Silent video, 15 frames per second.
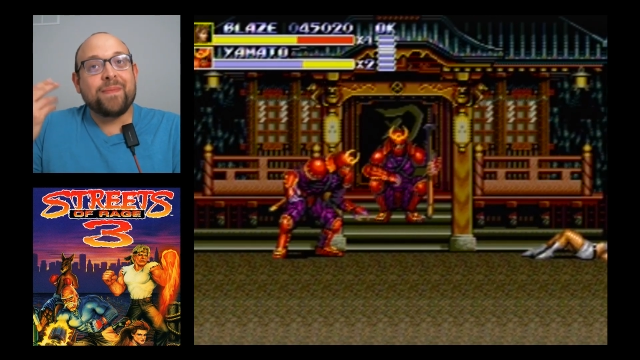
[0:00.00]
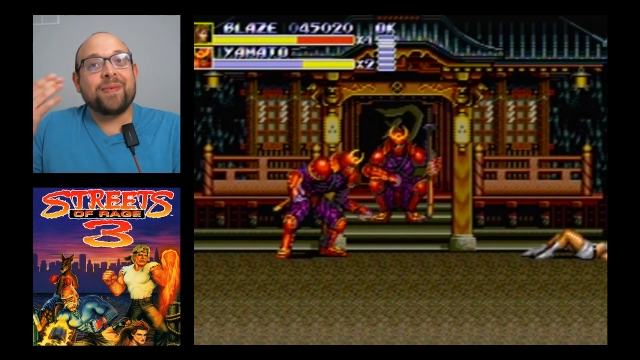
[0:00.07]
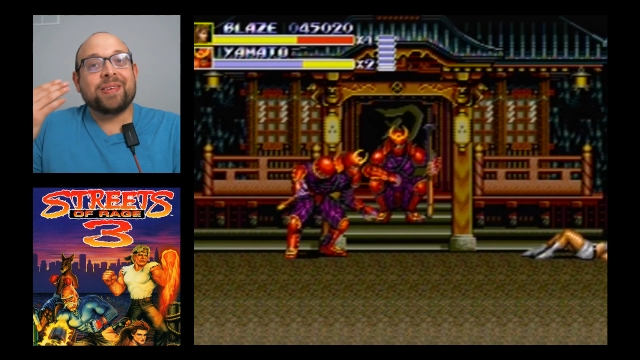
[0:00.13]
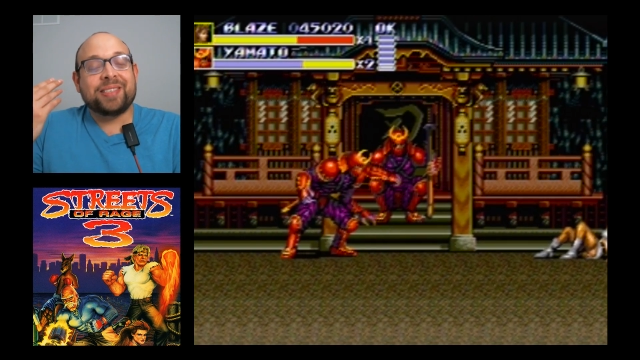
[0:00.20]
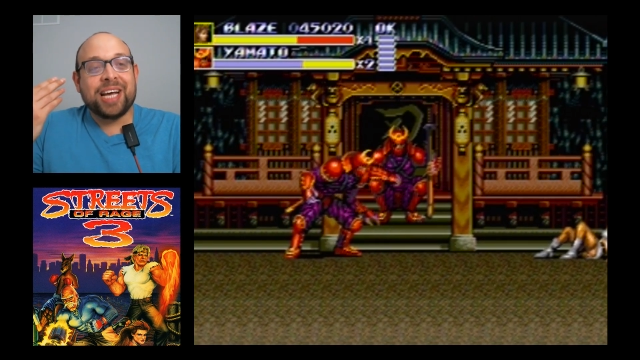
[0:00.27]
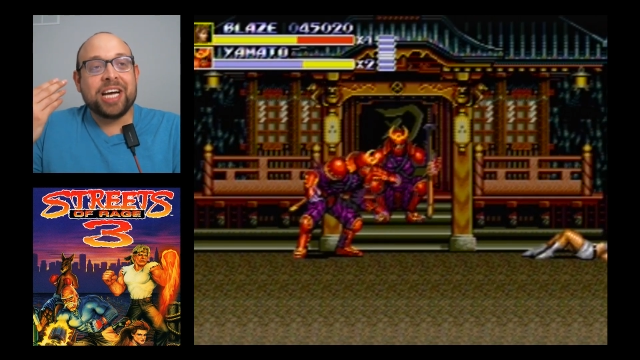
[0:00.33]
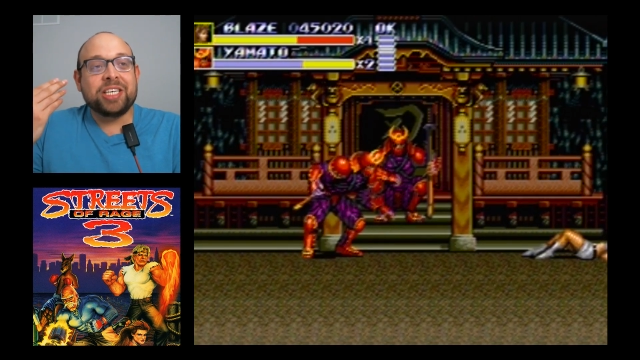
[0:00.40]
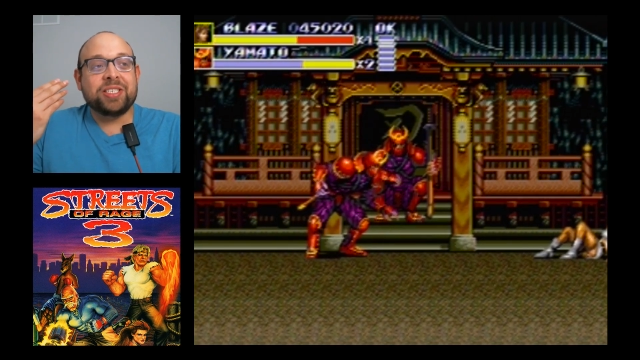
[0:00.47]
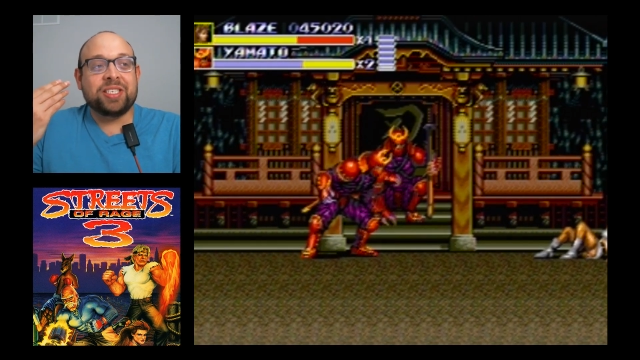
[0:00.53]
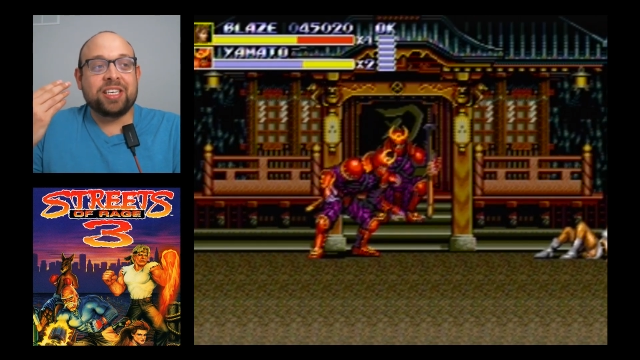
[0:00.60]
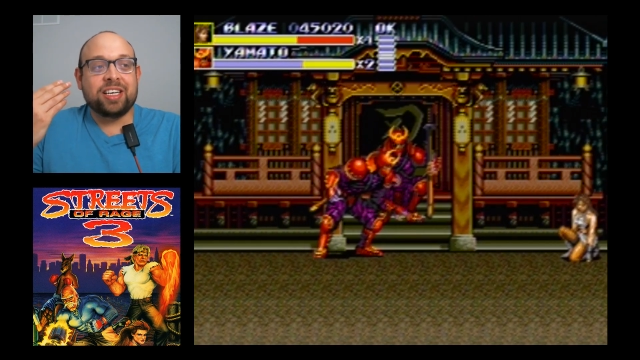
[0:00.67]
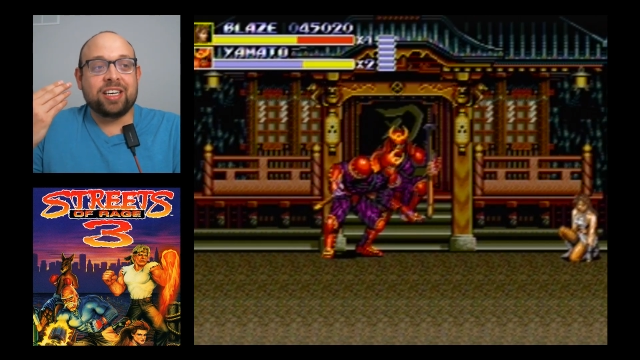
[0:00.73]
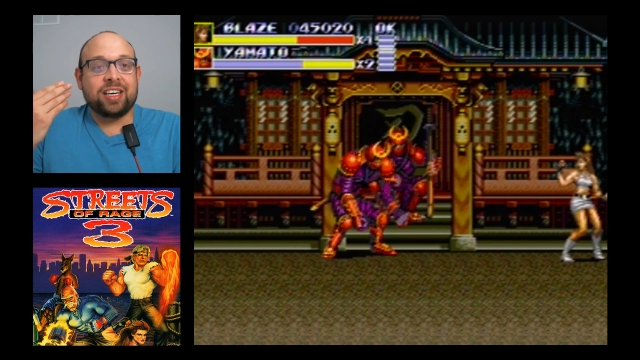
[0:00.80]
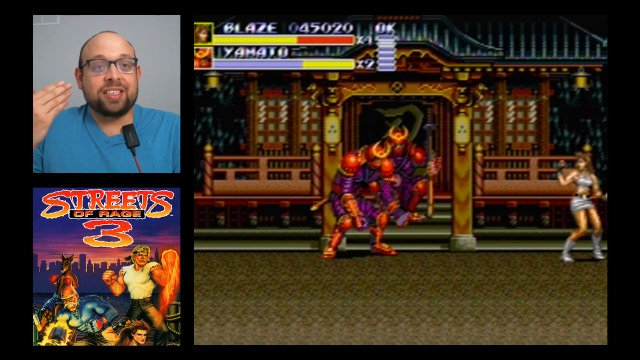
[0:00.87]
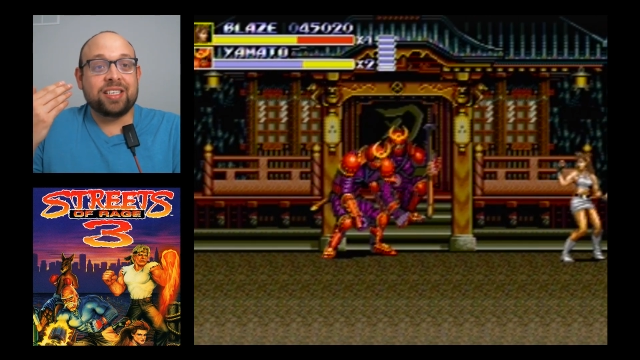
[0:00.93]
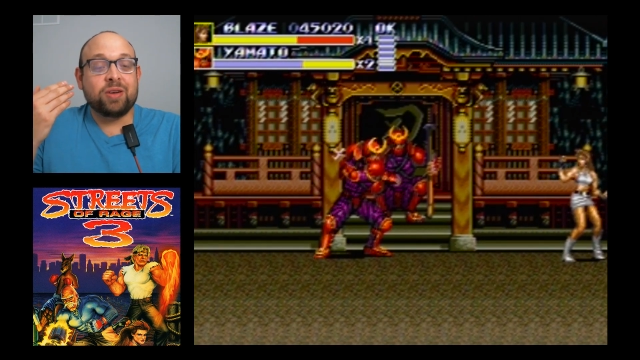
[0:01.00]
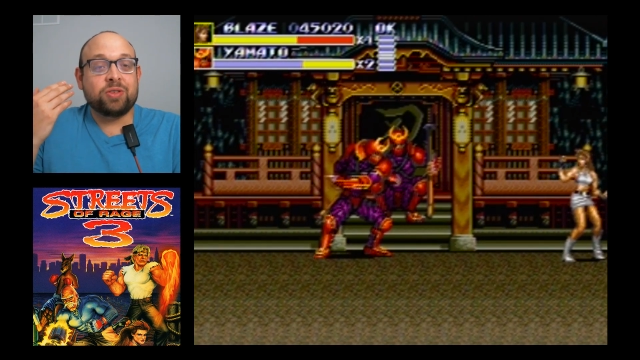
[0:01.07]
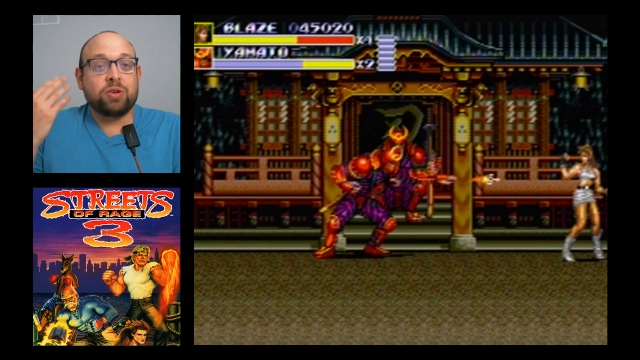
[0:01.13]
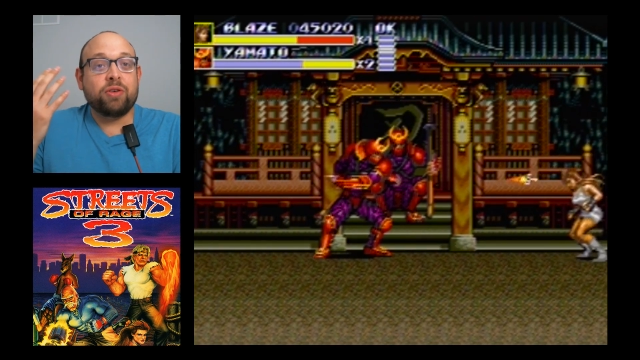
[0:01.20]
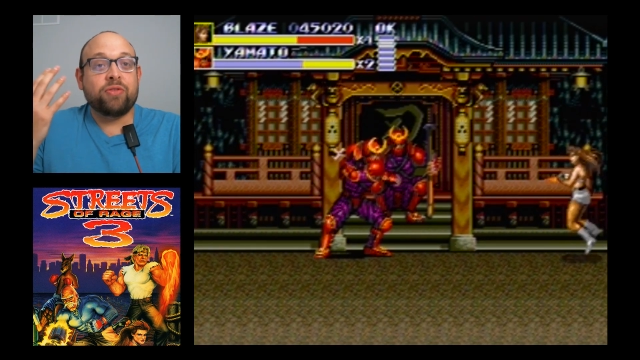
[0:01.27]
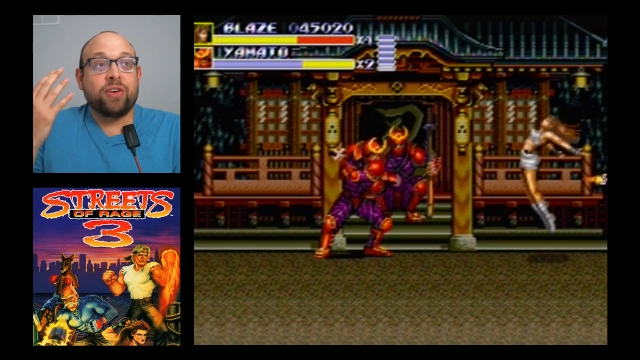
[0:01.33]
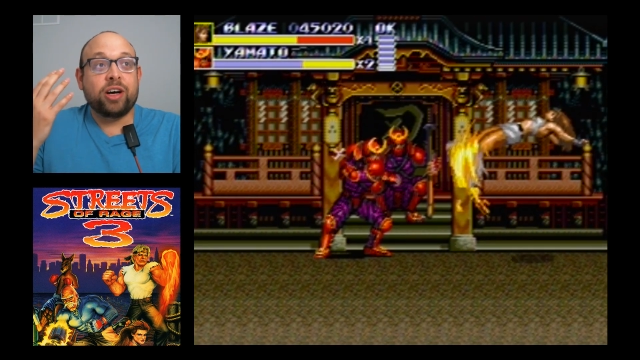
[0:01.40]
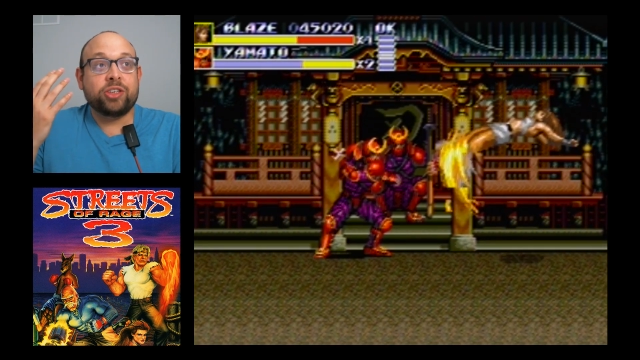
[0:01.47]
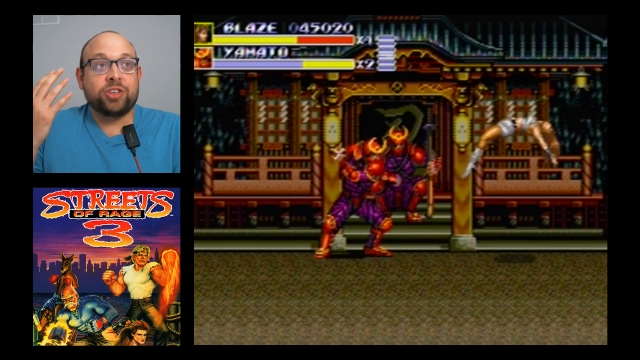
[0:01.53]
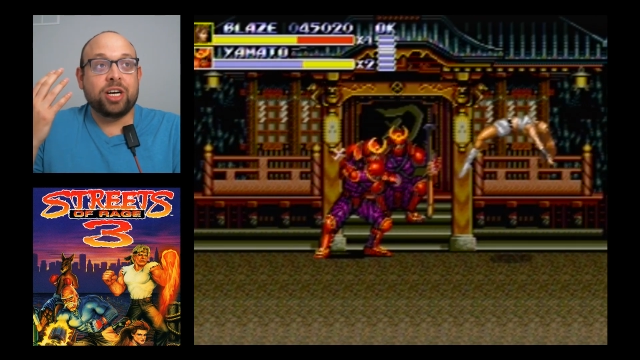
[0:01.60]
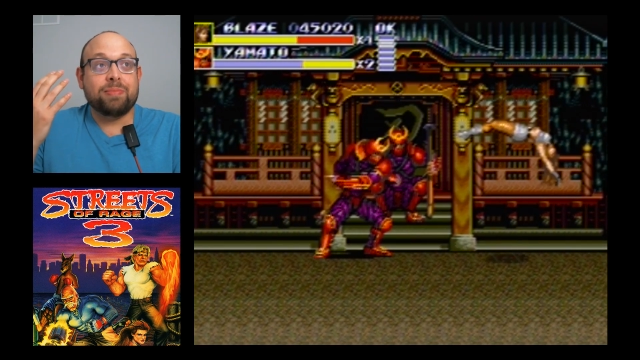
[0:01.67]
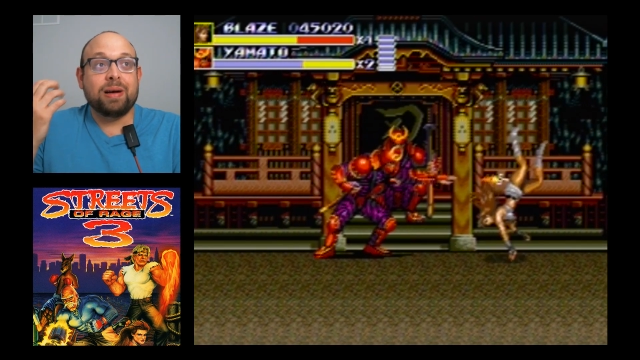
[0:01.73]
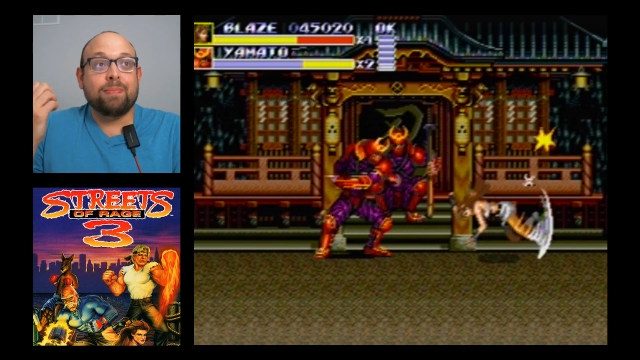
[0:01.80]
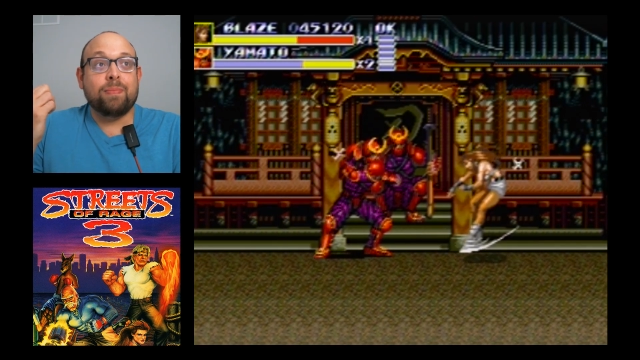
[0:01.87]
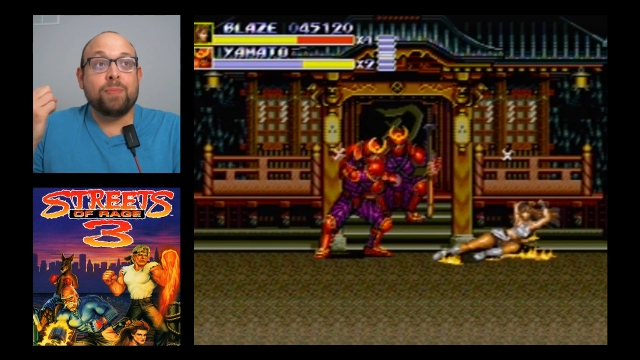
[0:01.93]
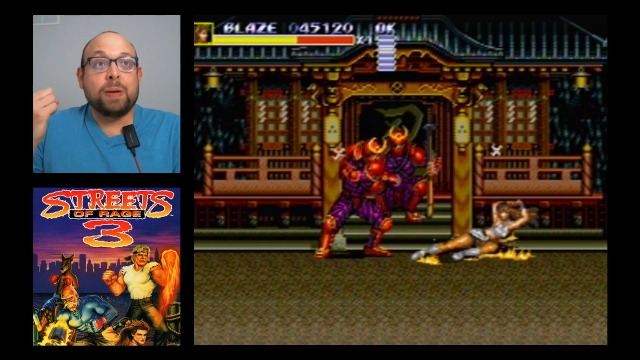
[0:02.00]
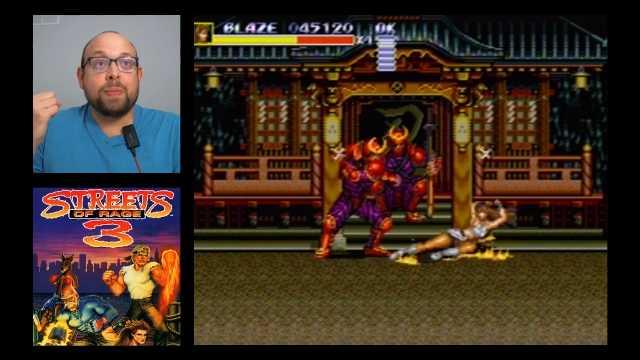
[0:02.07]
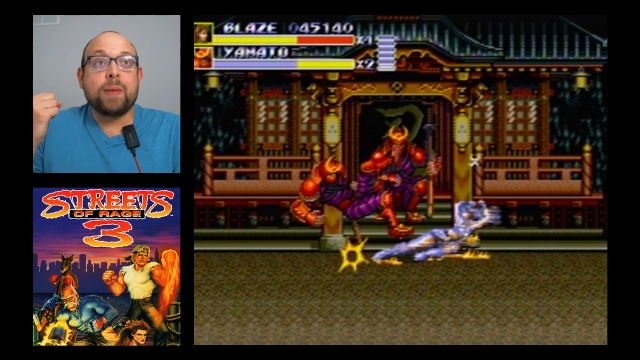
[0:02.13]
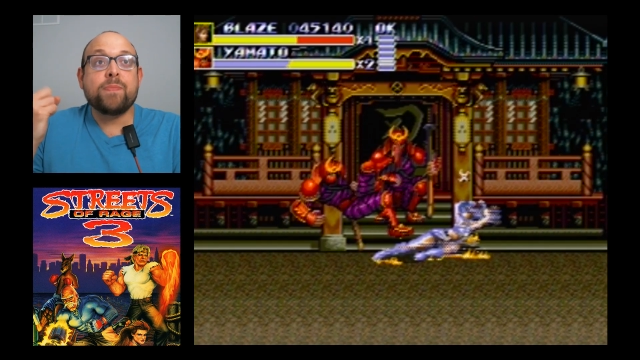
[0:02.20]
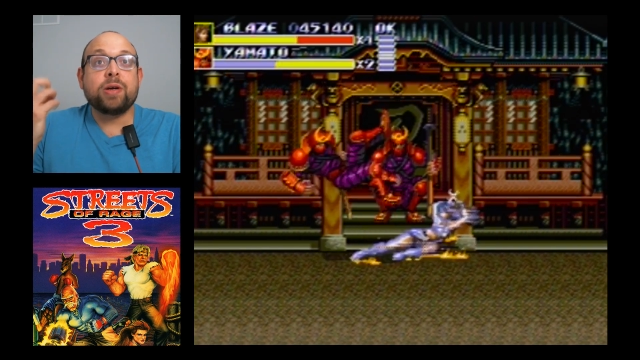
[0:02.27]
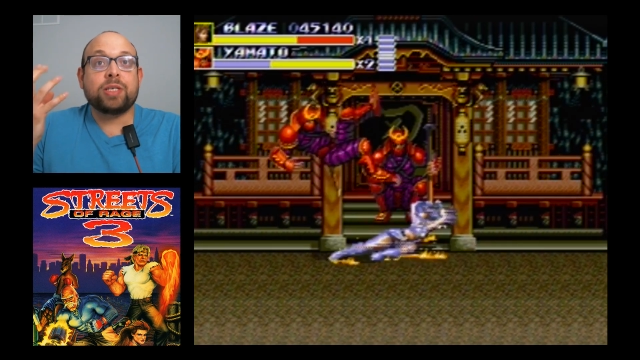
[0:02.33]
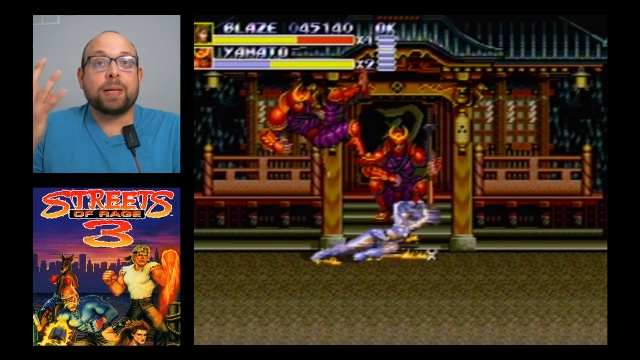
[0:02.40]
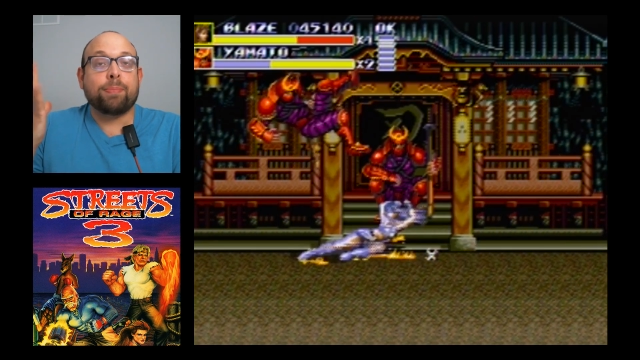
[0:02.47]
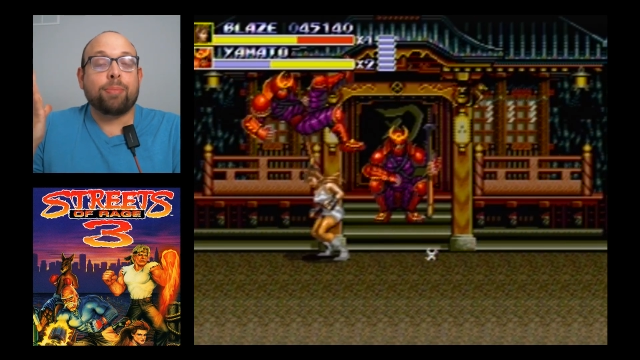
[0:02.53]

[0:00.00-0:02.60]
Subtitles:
the stages here because they were so frustrating. My memory is like